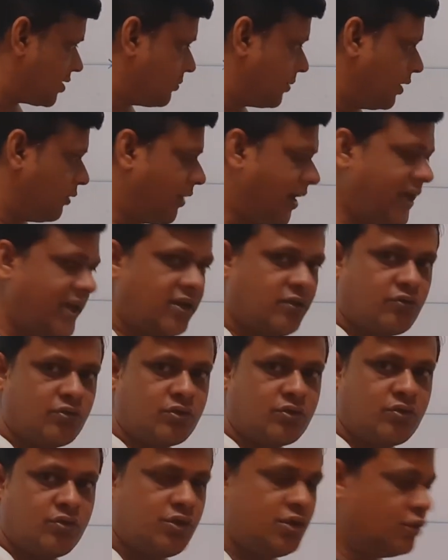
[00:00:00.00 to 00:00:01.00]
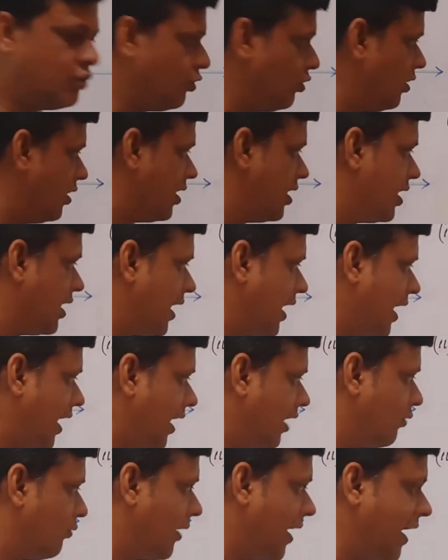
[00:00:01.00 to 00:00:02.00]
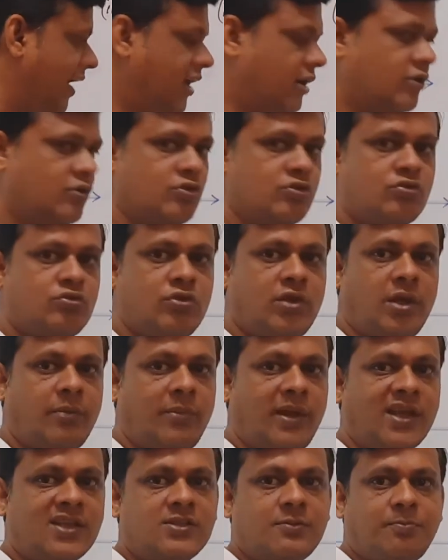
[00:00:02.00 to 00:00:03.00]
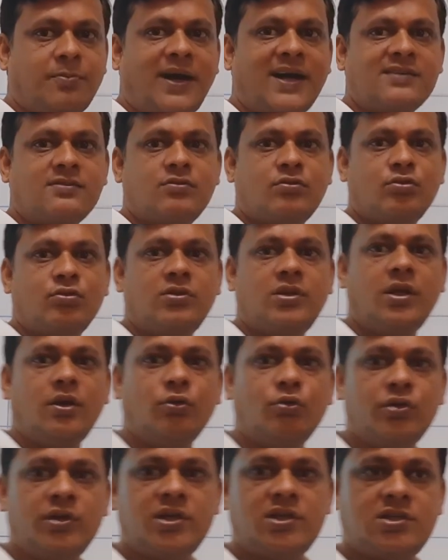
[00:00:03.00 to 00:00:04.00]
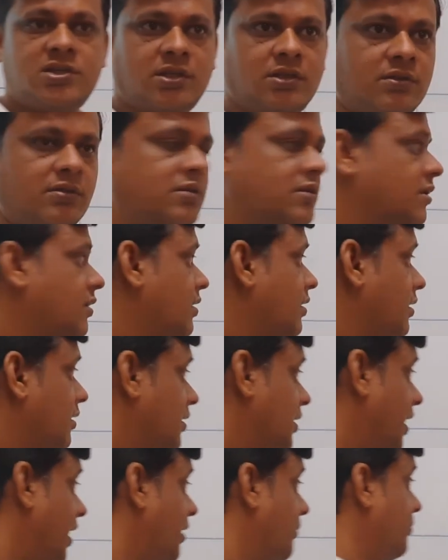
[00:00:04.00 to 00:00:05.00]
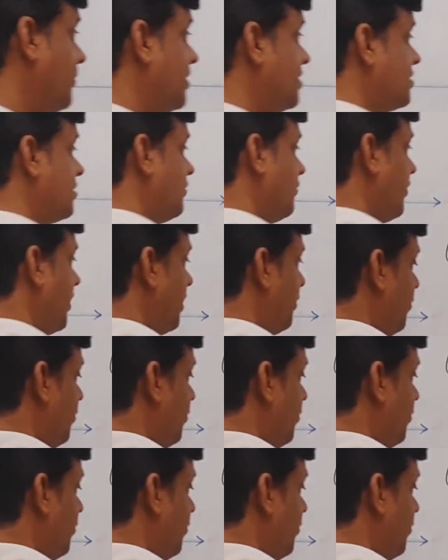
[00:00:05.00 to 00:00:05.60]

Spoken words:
by equals to 0 and y equals to mx pass through the origin. That means when